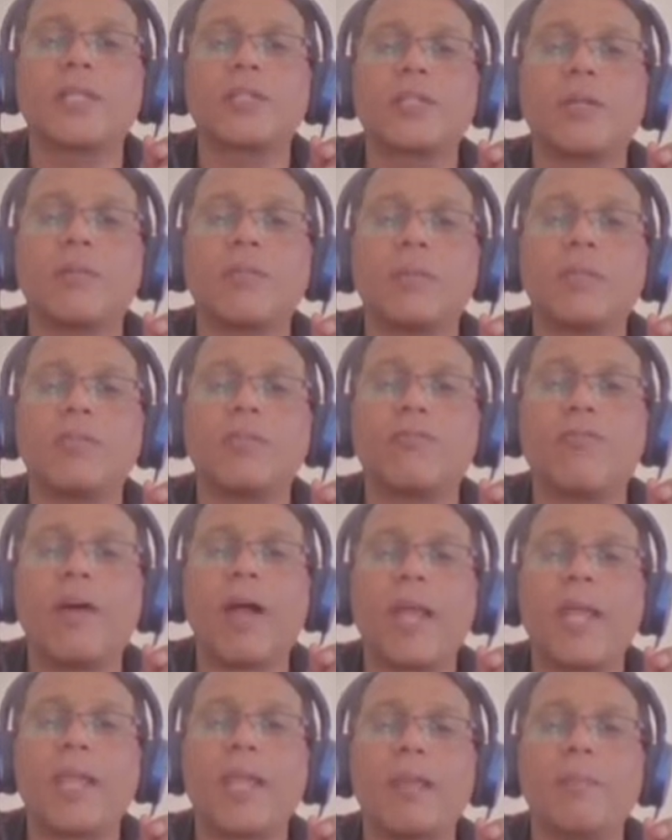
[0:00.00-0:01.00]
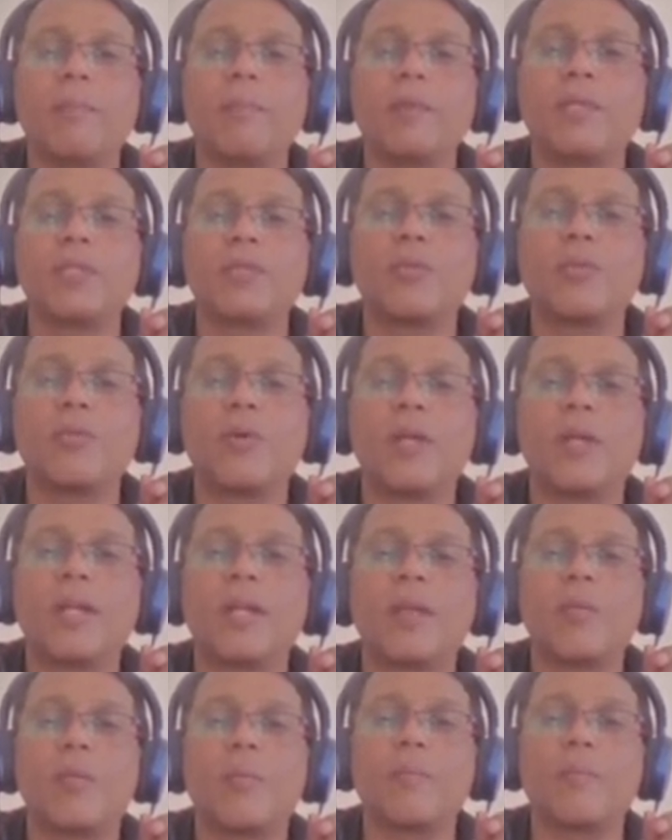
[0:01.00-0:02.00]
term is 5p square
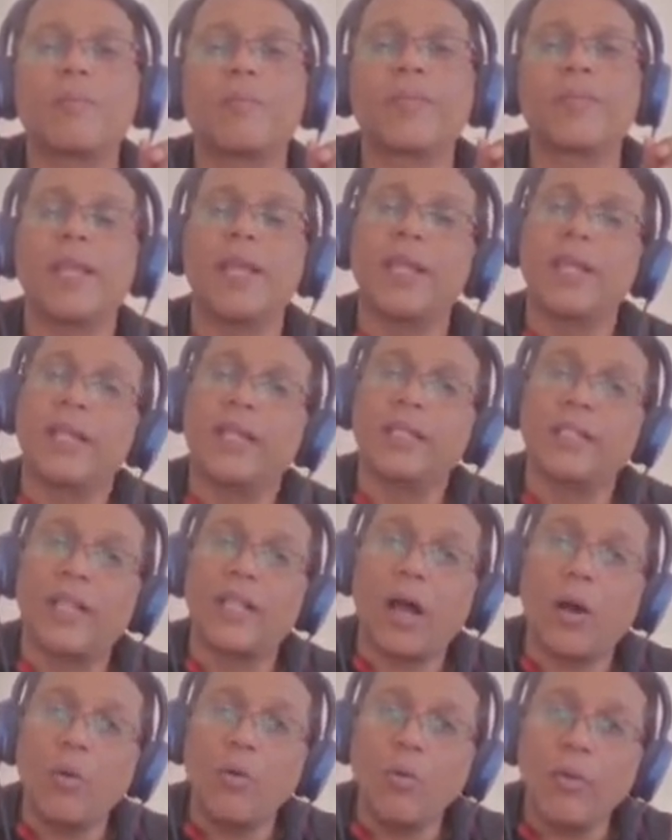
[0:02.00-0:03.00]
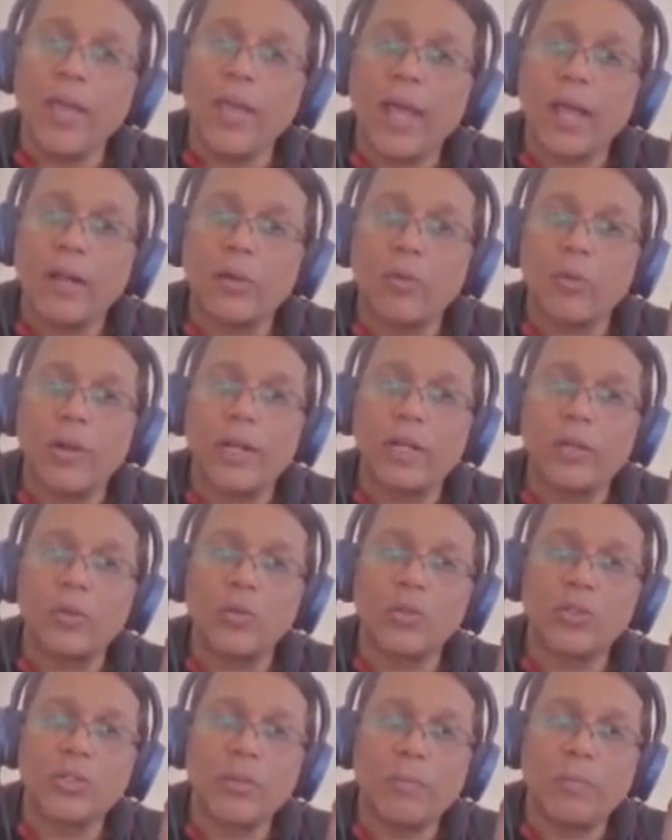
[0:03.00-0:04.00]
q. Now we are going to
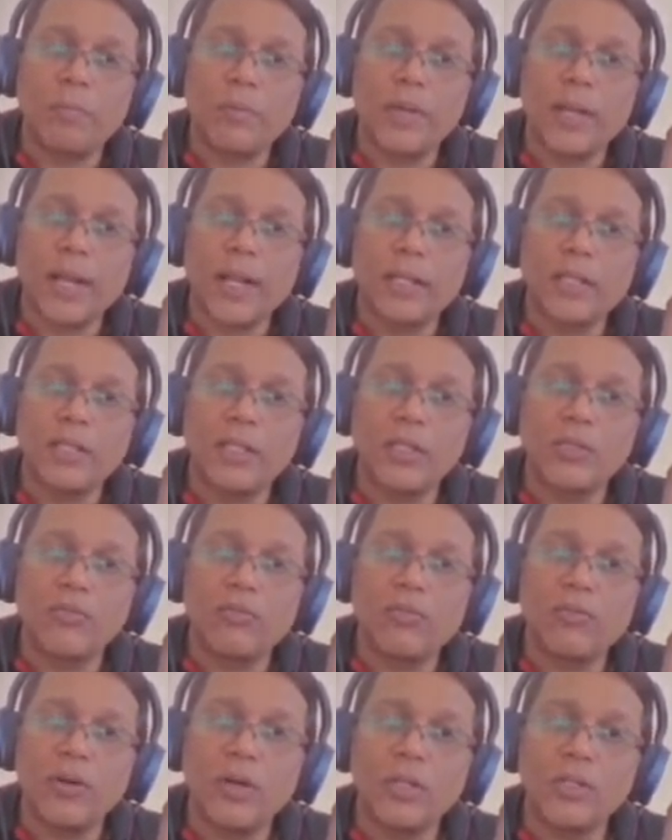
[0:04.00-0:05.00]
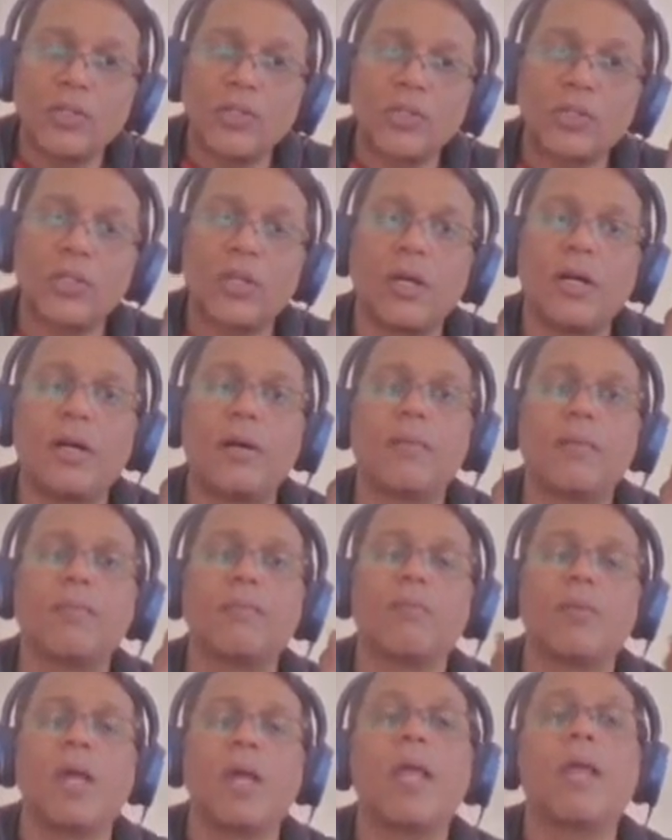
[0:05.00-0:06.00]
subtract this first
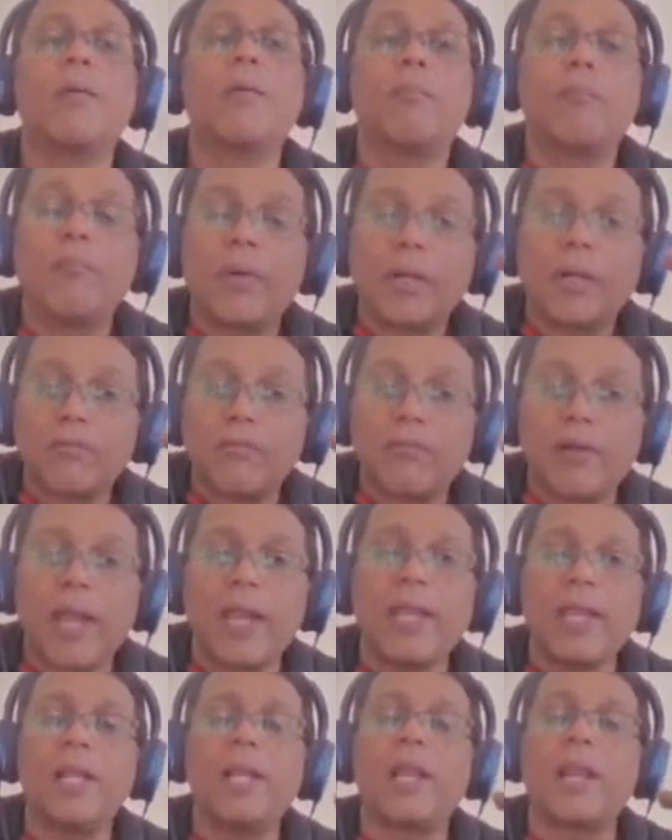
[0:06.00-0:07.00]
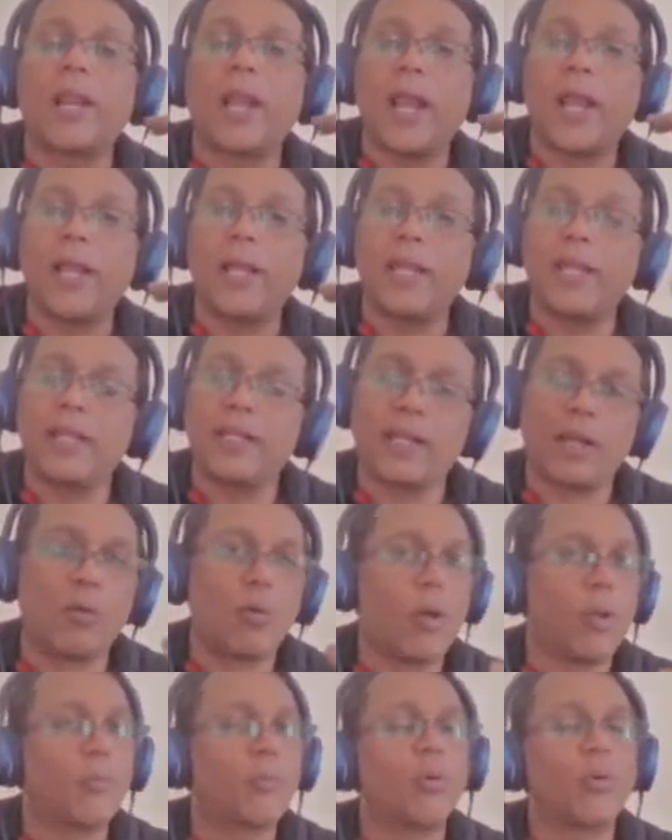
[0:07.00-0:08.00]
term, but while writing, now
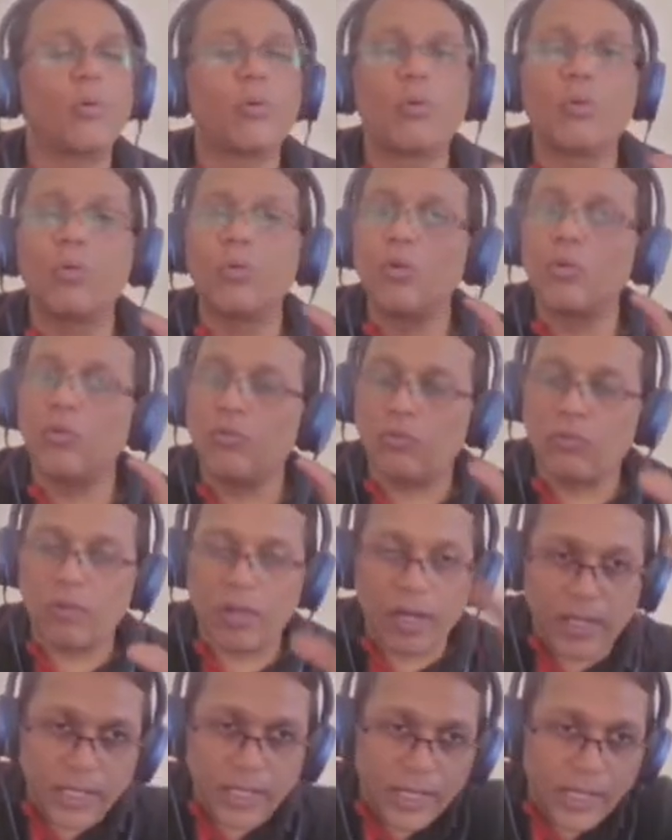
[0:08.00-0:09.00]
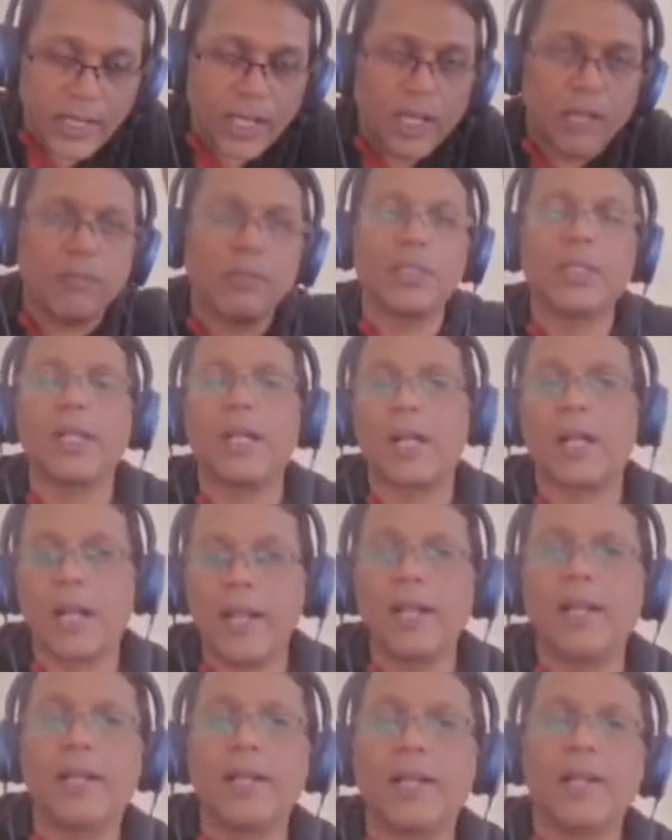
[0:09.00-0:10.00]
I am going to do vertical method,
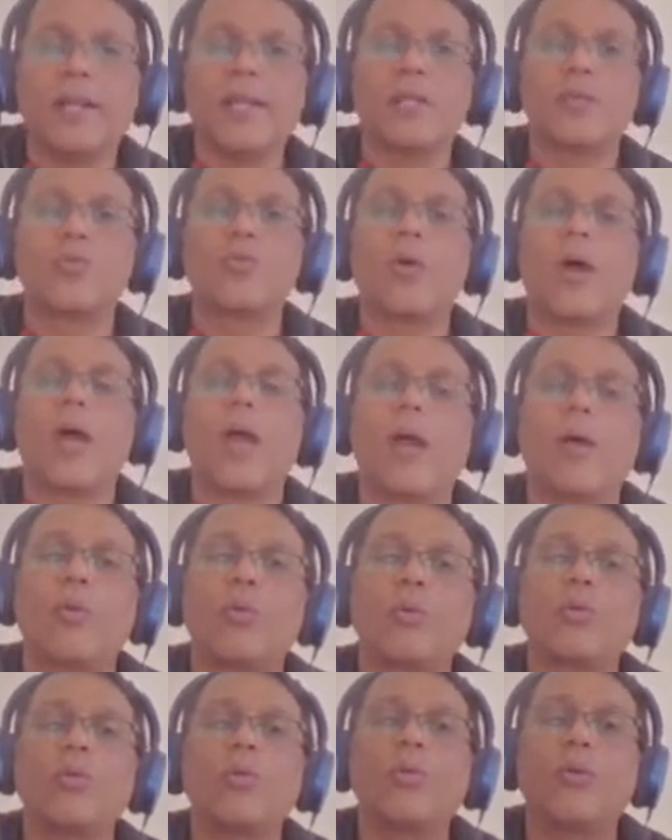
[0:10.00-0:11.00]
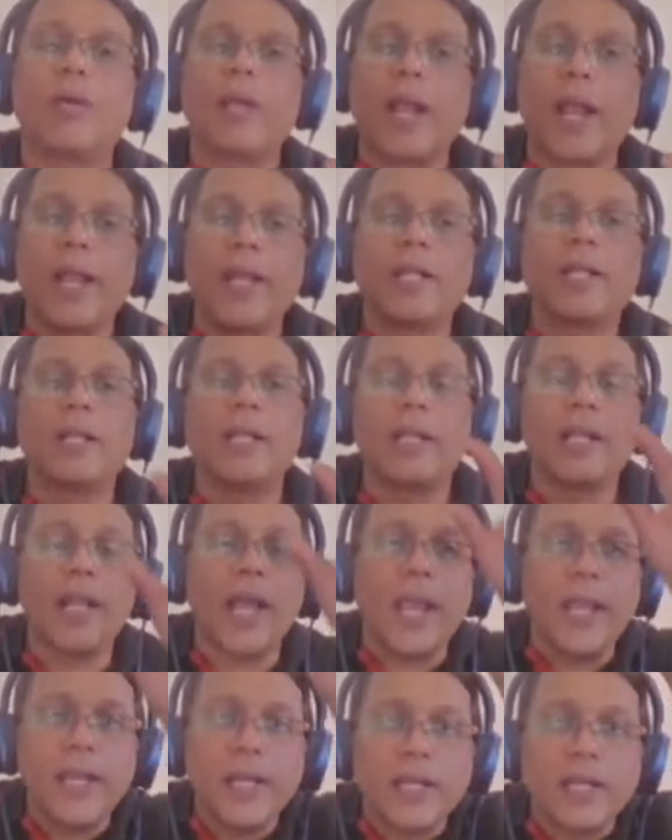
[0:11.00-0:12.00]
right? So I have to write
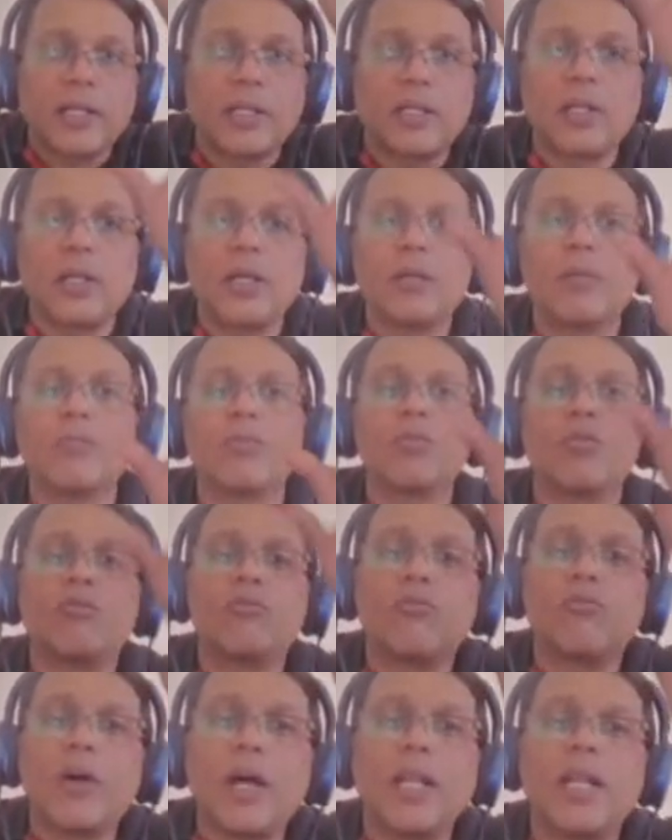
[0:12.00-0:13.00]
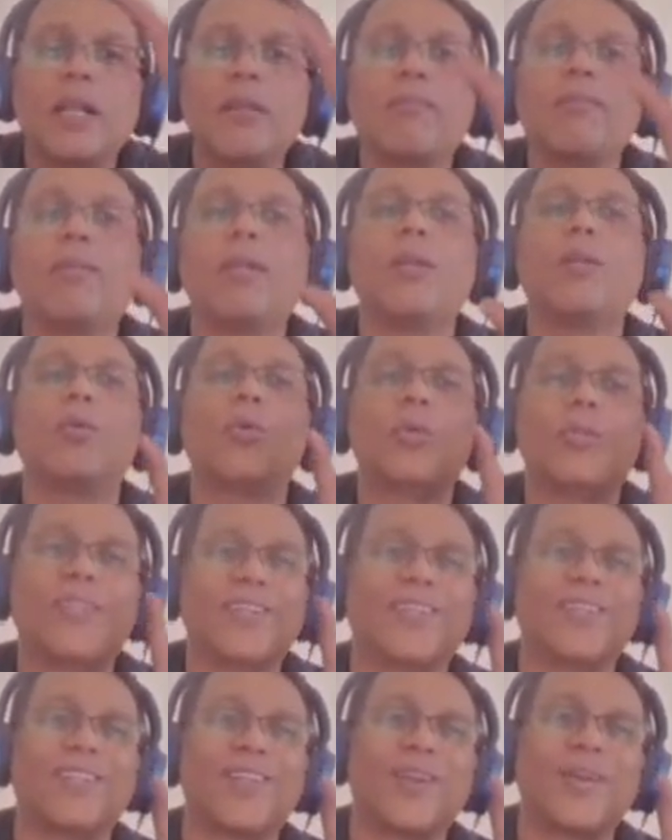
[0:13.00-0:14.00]
like terms one below the
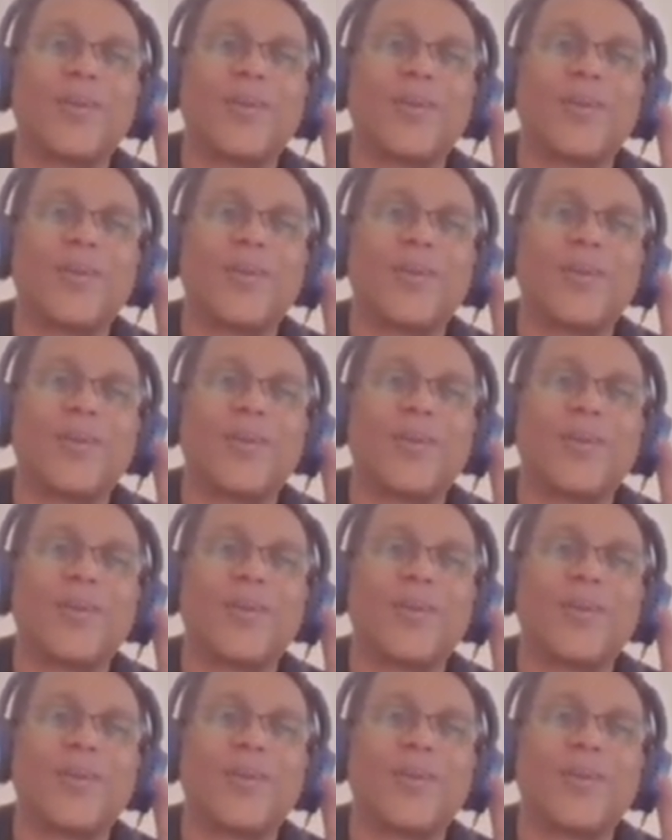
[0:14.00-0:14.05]
other.